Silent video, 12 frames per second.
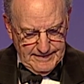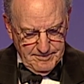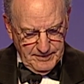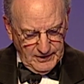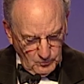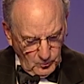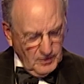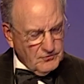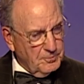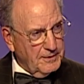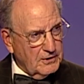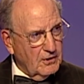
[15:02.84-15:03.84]
but it was
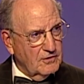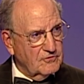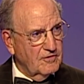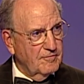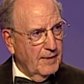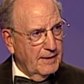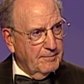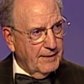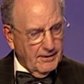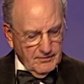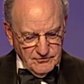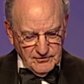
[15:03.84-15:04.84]
because of my
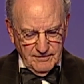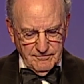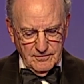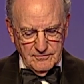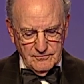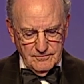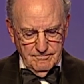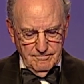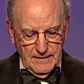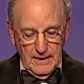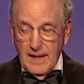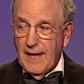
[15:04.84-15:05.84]
parents' efforts
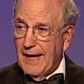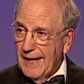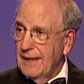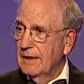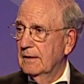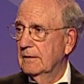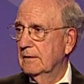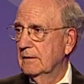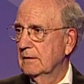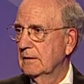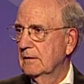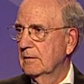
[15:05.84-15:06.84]
and
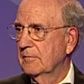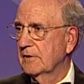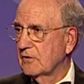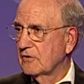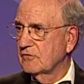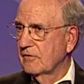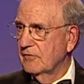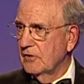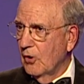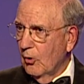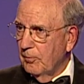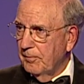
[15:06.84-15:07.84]
because of the
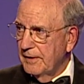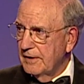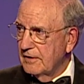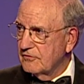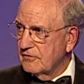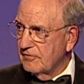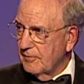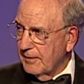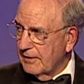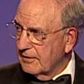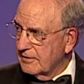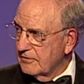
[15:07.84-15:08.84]
openness of
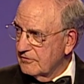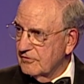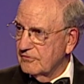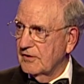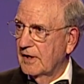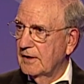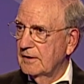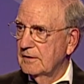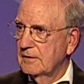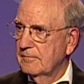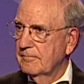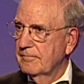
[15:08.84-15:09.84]
American society
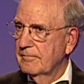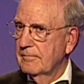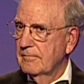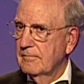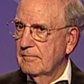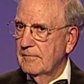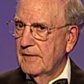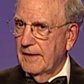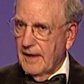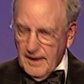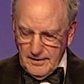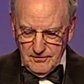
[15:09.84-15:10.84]
that
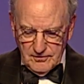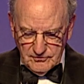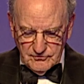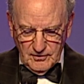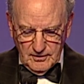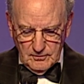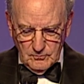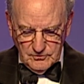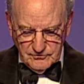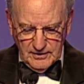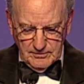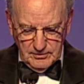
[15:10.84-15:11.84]
I, their son,
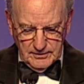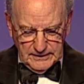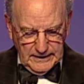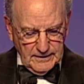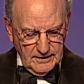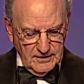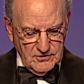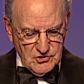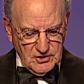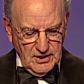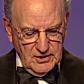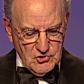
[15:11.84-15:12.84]
was able to get an
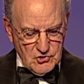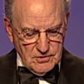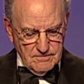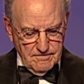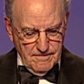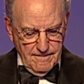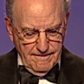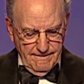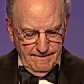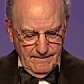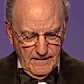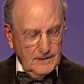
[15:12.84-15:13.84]
education
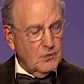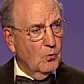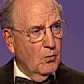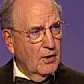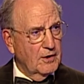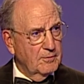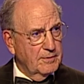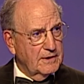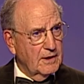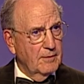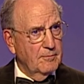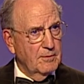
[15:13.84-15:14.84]
and go on to
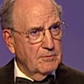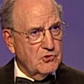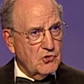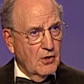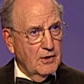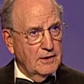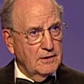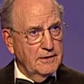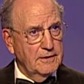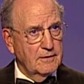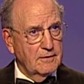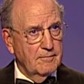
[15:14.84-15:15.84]
become the majority
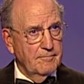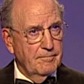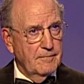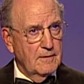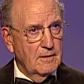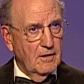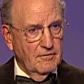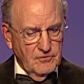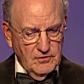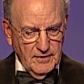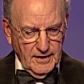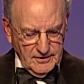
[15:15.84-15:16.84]
leader of the
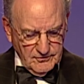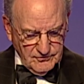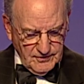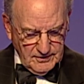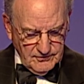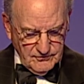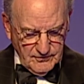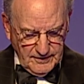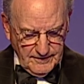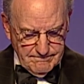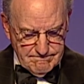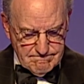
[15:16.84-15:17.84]
United States Senate.